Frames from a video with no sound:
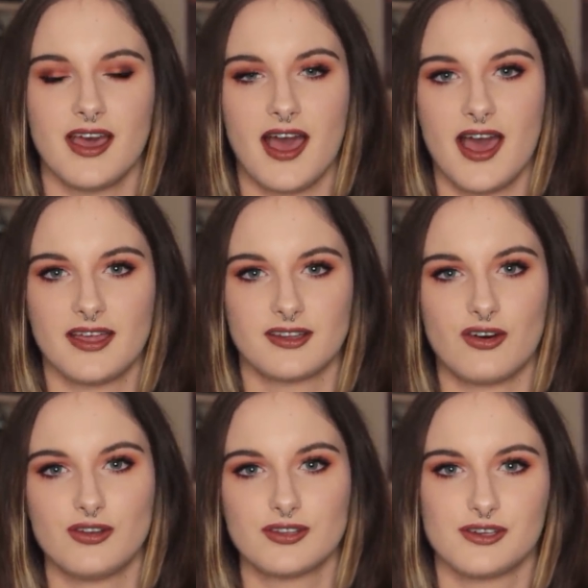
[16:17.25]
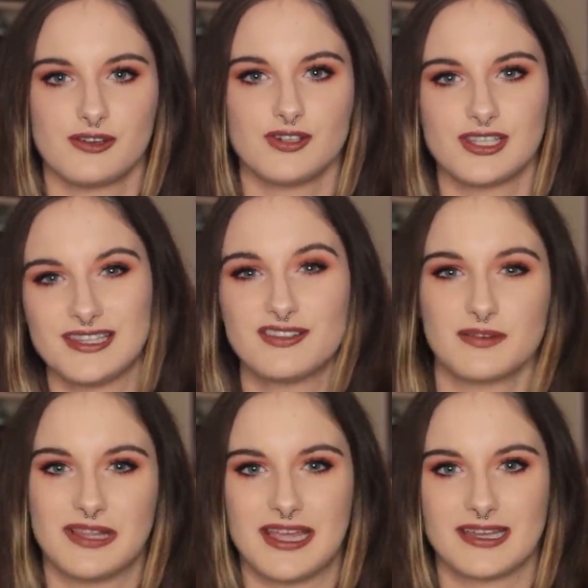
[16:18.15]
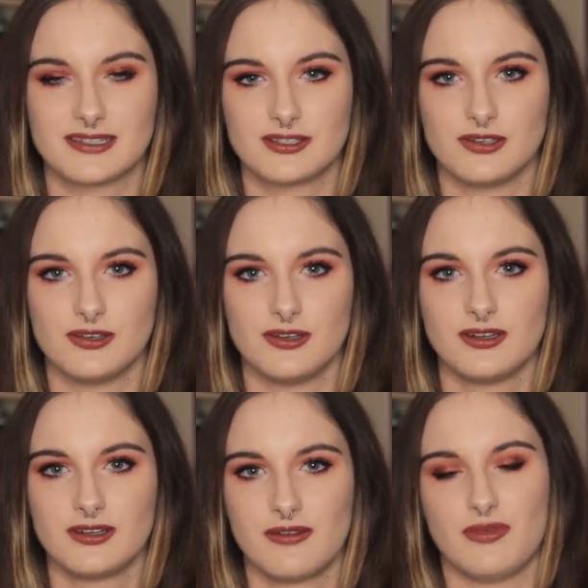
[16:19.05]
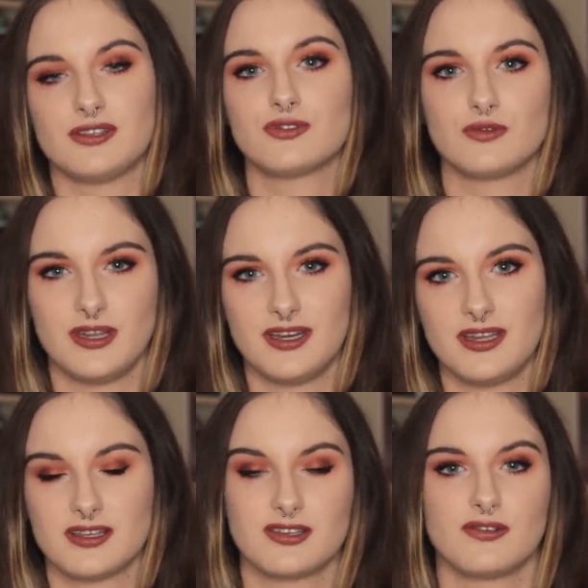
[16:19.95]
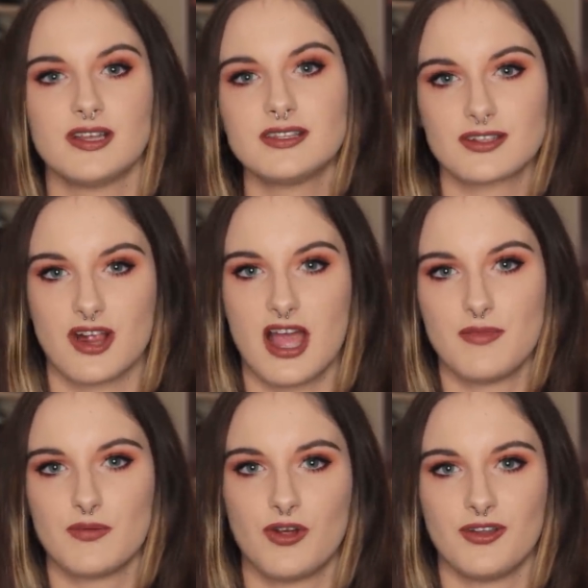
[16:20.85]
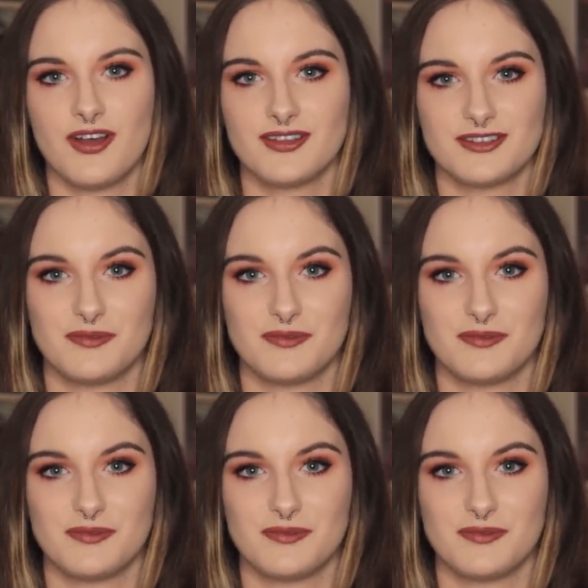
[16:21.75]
and also just leave some links to my social media, so Instagram and whatnot.